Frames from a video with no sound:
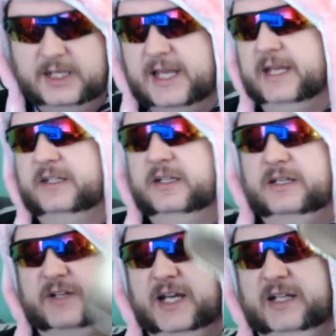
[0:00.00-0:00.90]
And
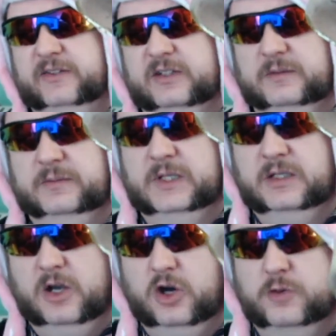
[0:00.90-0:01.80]
I've got some
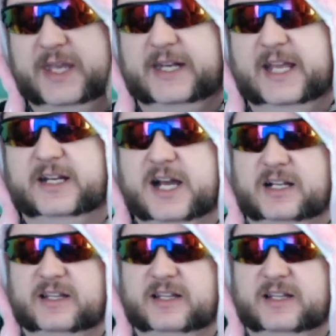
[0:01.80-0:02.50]
homemade eggnog